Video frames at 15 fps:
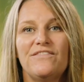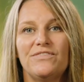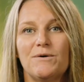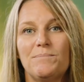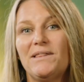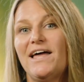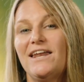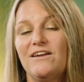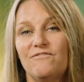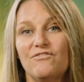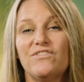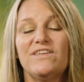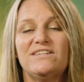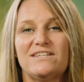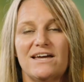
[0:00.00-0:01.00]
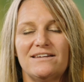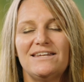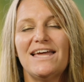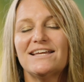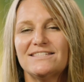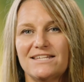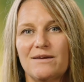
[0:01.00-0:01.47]
the planning for the
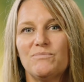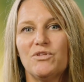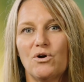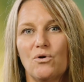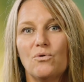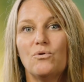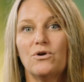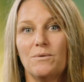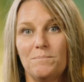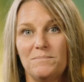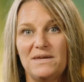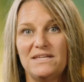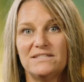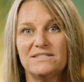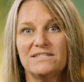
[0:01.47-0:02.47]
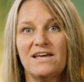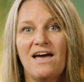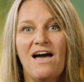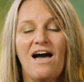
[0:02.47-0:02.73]
next time the cohort meets.